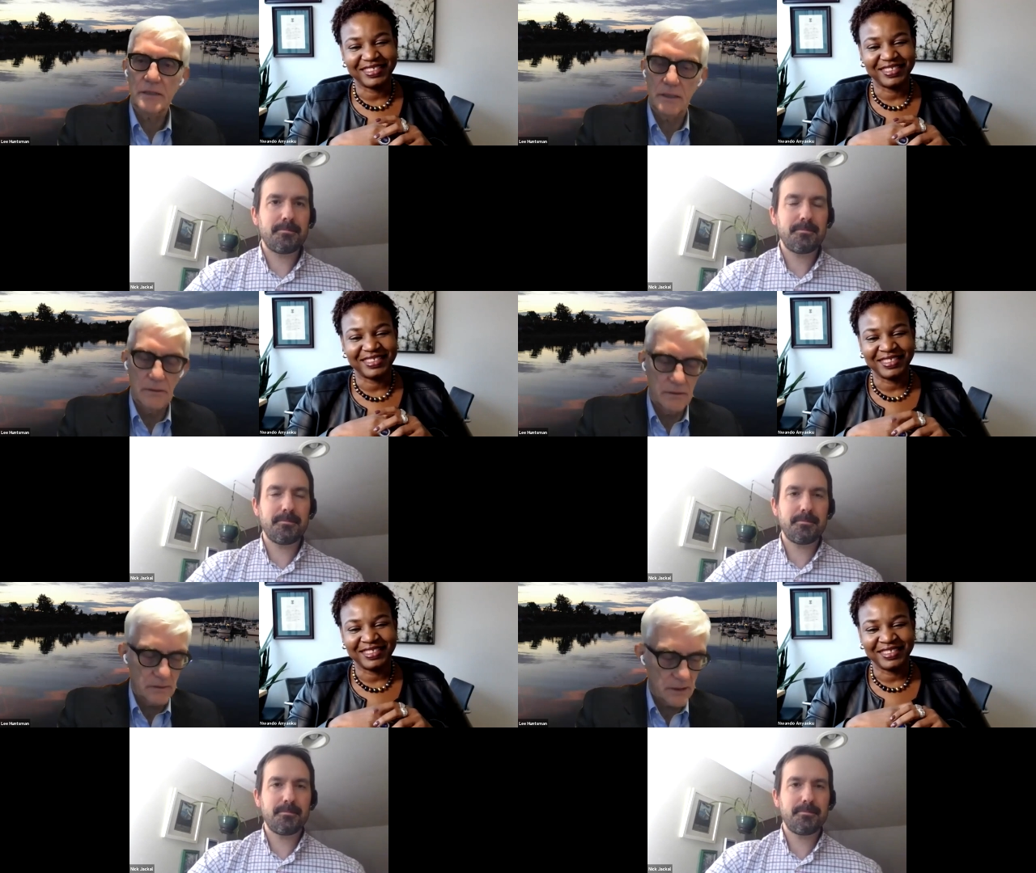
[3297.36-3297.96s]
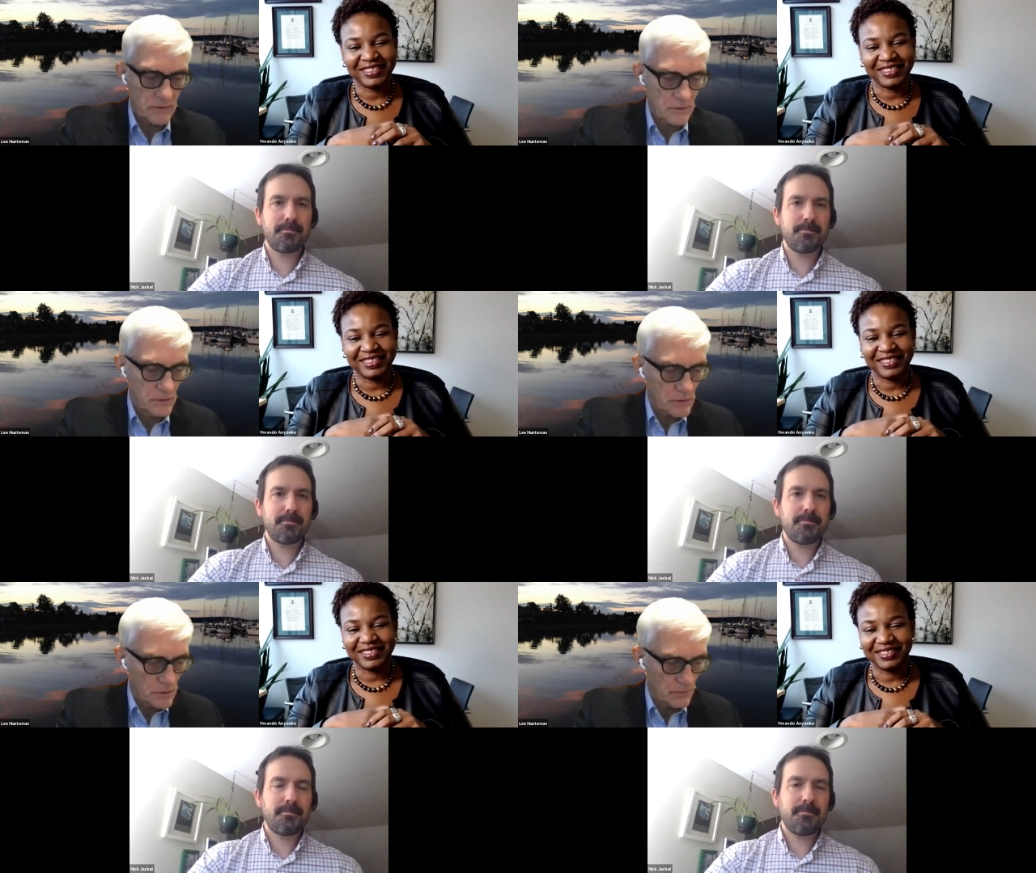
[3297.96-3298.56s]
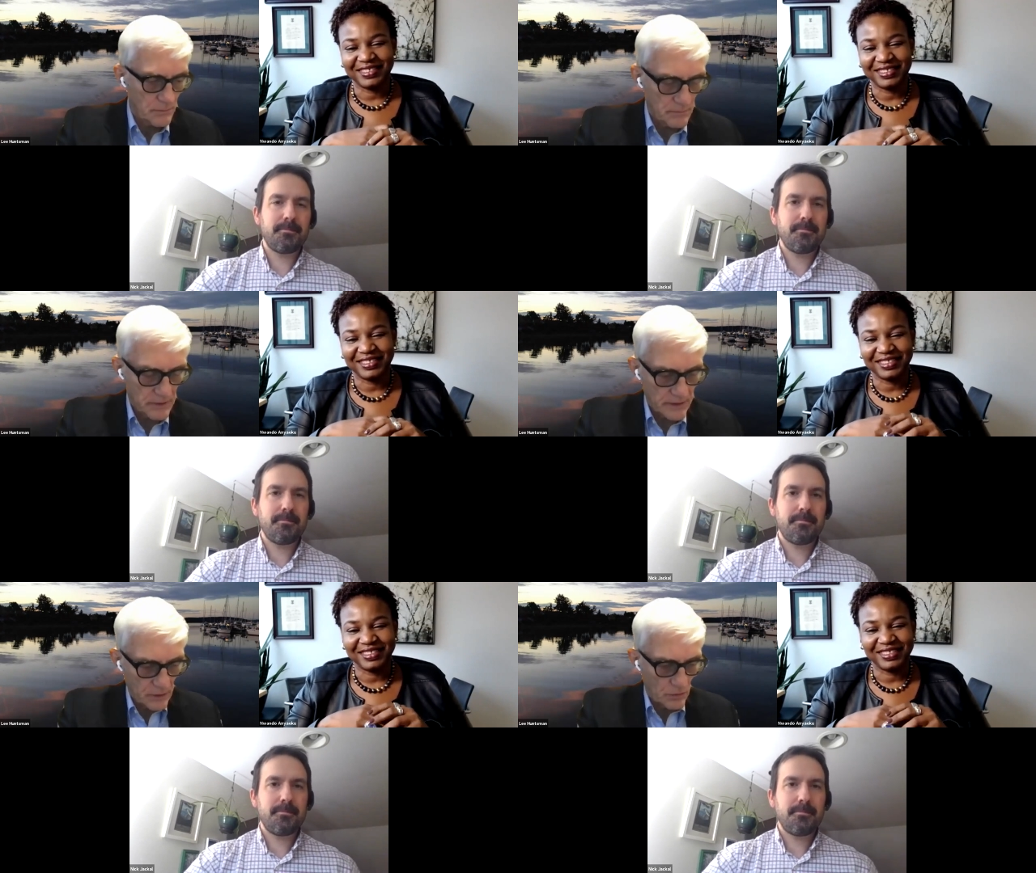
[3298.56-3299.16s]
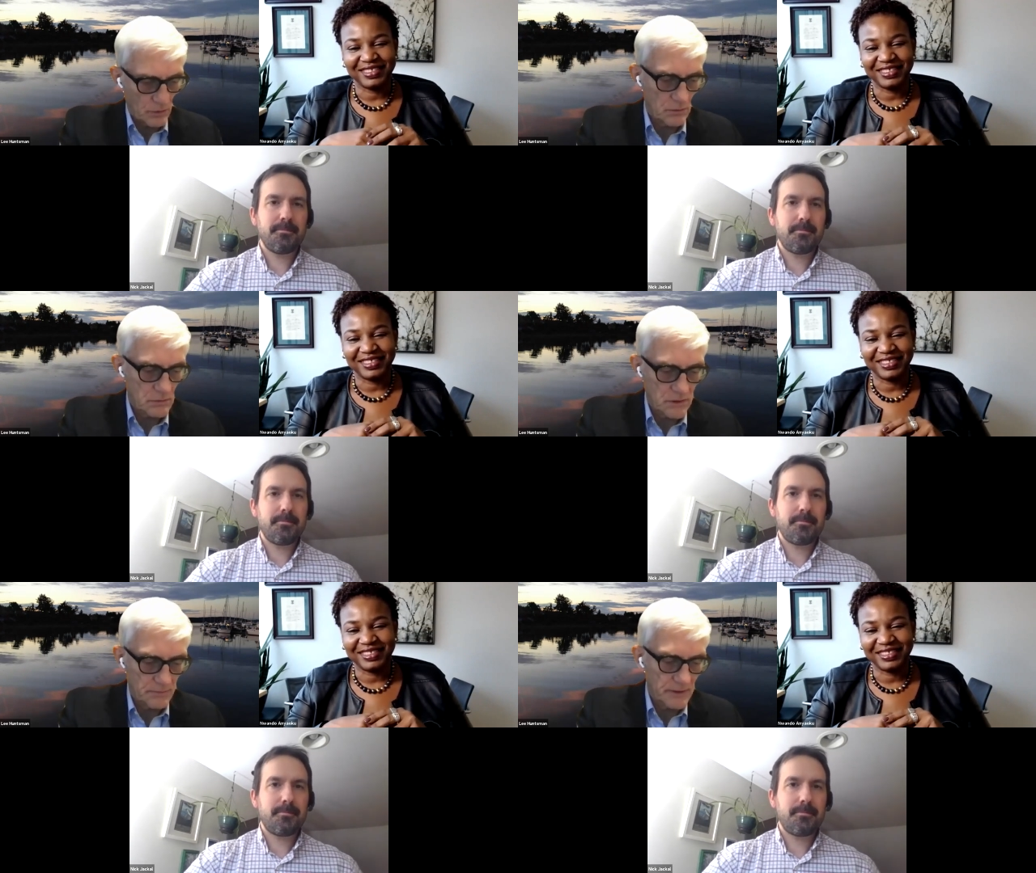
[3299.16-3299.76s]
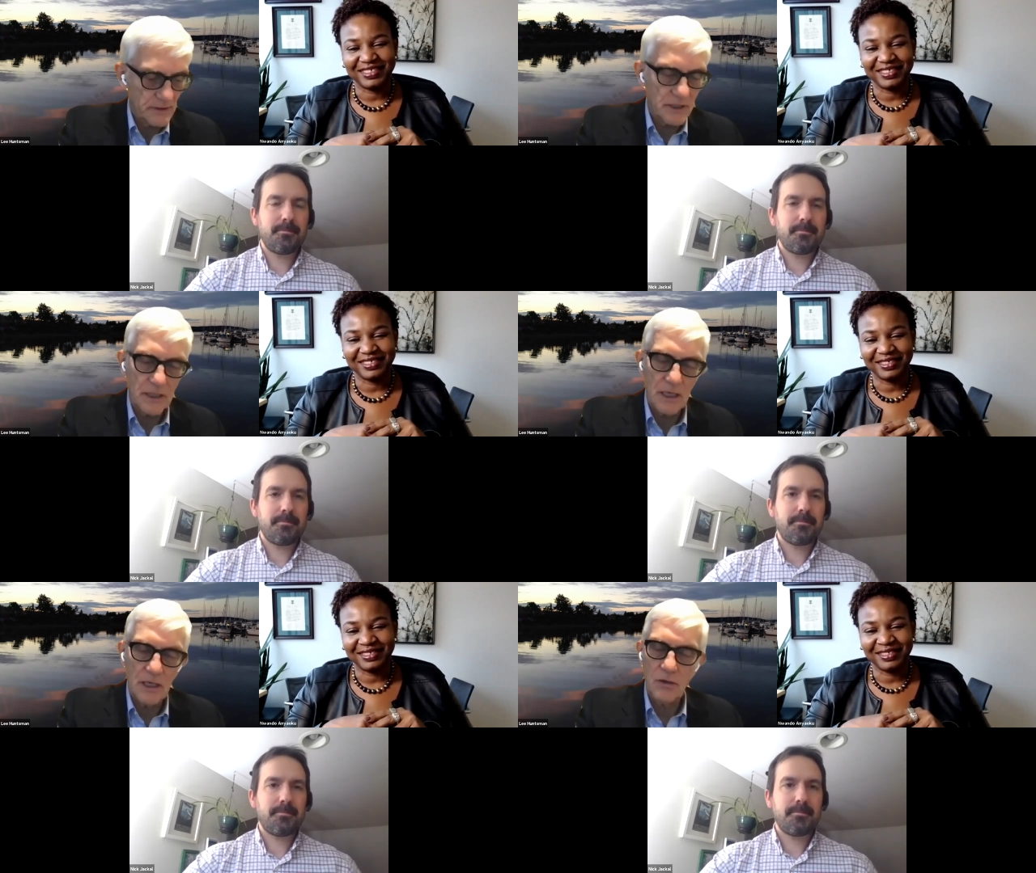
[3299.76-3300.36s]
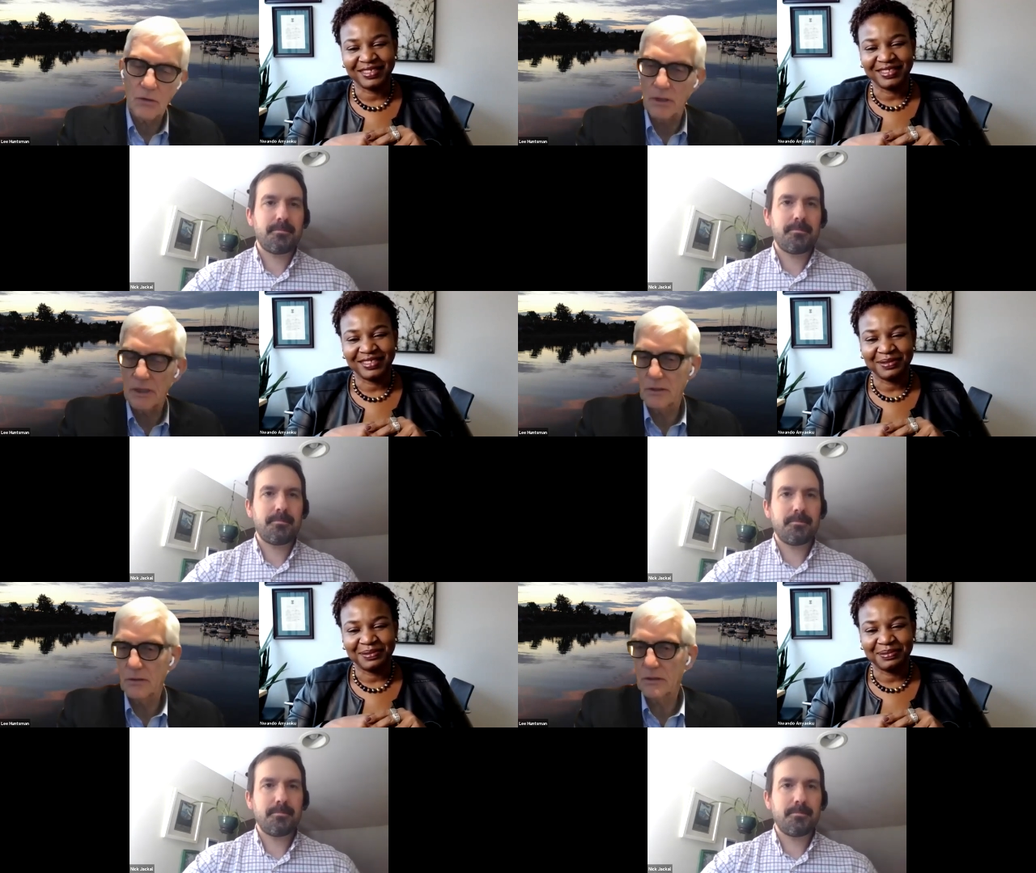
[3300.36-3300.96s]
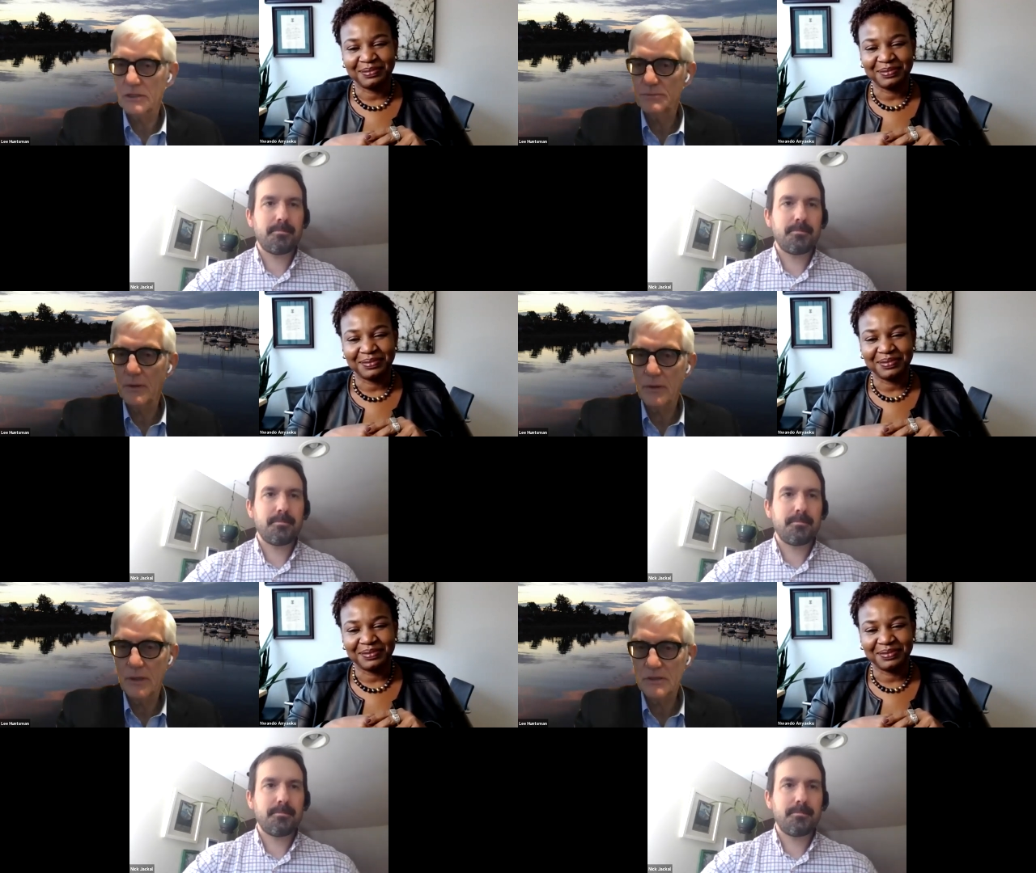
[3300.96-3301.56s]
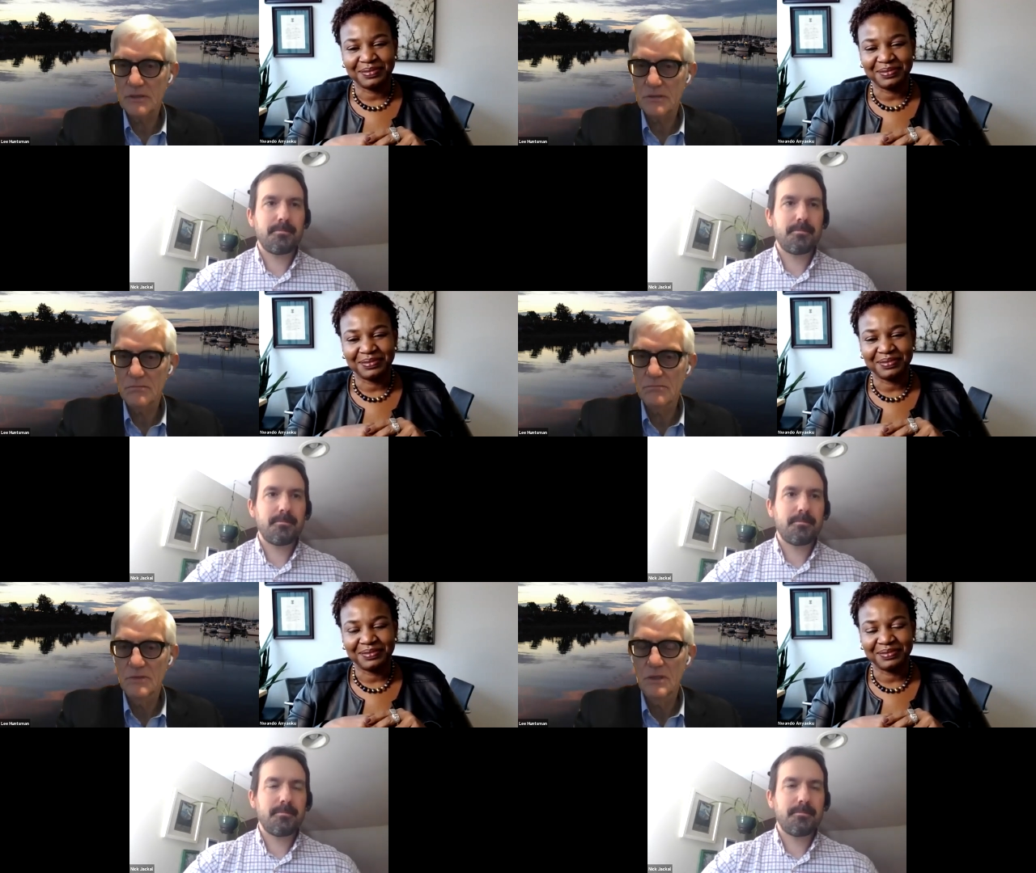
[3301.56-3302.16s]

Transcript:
Speaker 1: frankly, Dr. Anilko, by your ability to integrate your experience,